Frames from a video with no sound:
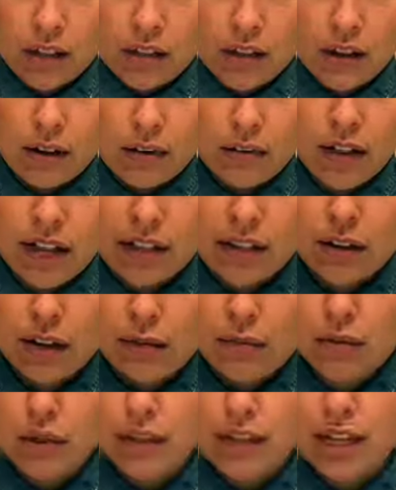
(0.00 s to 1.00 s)
So that's what
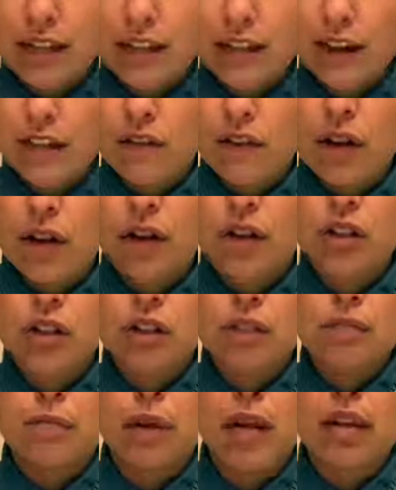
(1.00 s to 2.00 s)
I'm doing, is I've
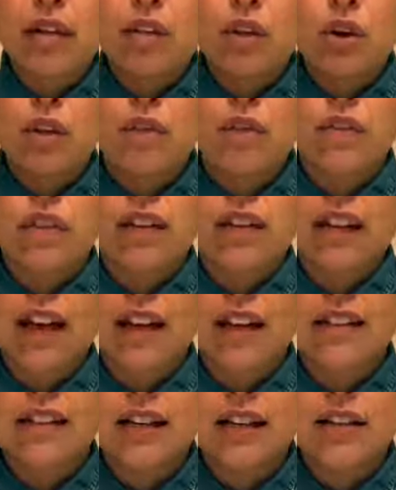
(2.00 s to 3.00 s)
just bent over the
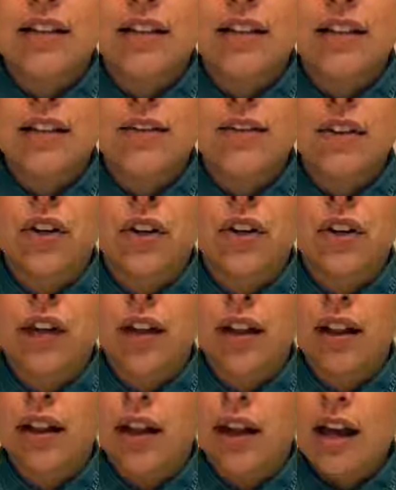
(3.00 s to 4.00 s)
excess on this
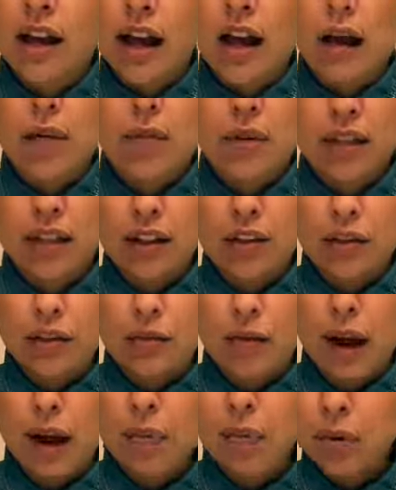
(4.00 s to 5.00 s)
fingernail. I'm going to let the
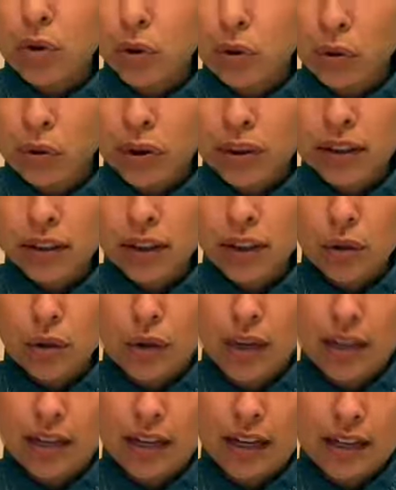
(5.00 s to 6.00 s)
wrap cool a little
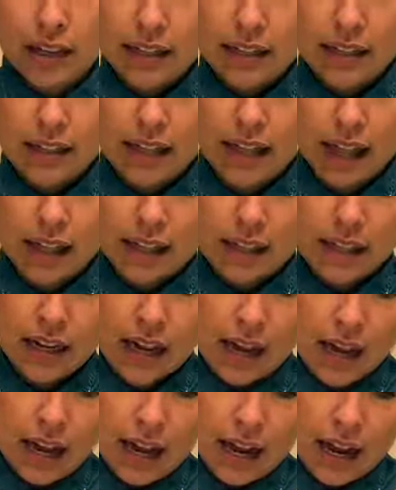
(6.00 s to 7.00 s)
bit, let it set
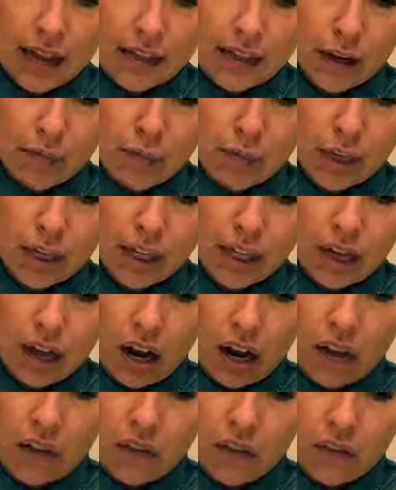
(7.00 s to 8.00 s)
as I'm working
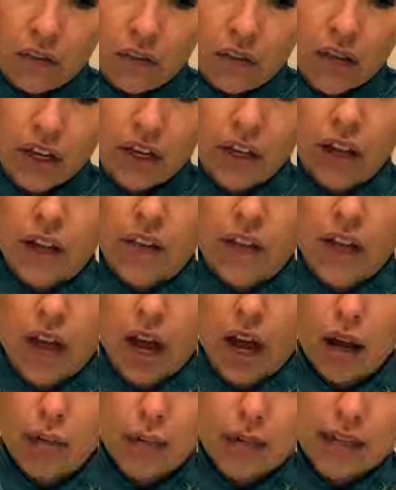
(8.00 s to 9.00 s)
on the finger on the
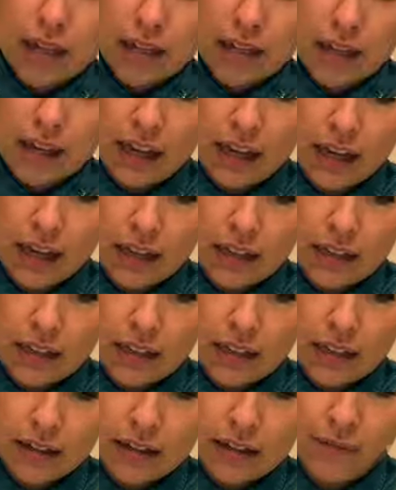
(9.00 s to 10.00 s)
opposite hand.